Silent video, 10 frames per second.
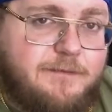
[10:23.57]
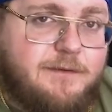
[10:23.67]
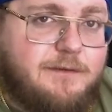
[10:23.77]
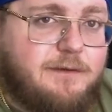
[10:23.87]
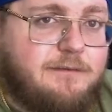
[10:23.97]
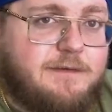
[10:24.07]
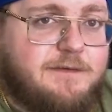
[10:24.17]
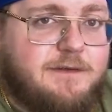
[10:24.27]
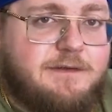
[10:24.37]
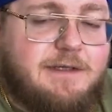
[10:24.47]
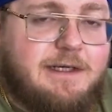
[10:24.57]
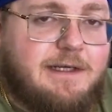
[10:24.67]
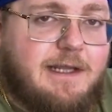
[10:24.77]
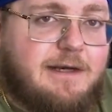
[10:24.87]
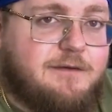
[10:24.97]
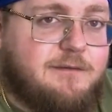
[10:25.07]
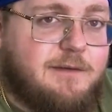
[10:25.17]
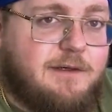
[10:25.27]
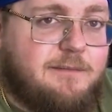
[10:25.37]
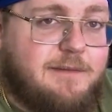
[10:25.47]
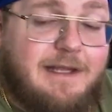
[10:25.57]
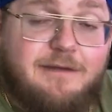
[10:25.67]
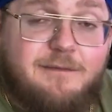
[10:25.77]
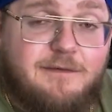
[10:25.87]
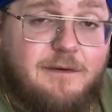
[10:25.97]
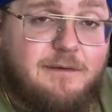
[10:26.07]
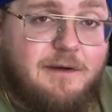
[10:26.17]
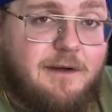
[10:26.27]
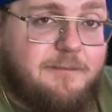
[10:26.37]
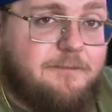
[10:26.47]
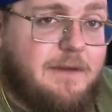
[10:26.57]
Do your own research, dig into that as you will, but that's what's going on.